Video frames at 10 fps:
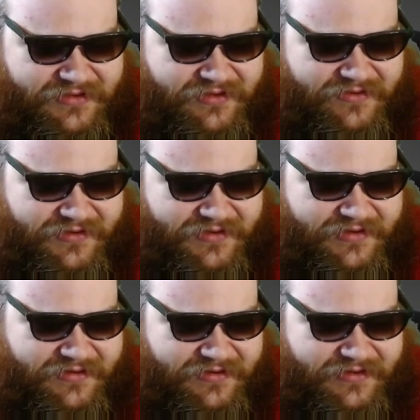is going
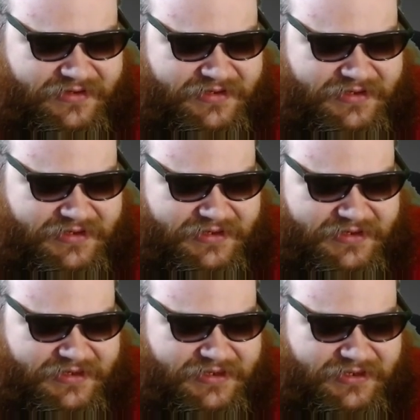on,
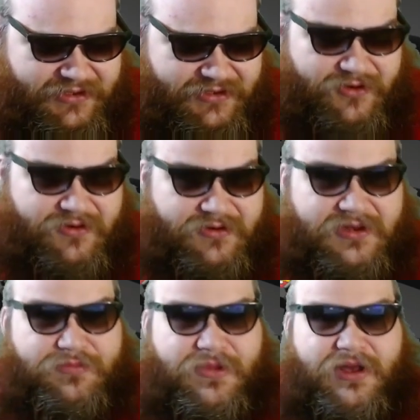and he's
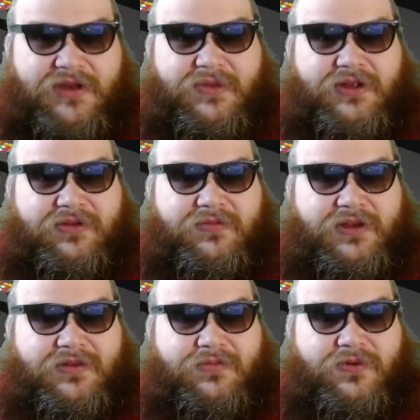totally mind-melted
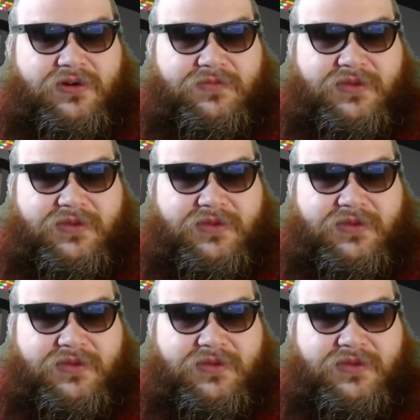by the Borg,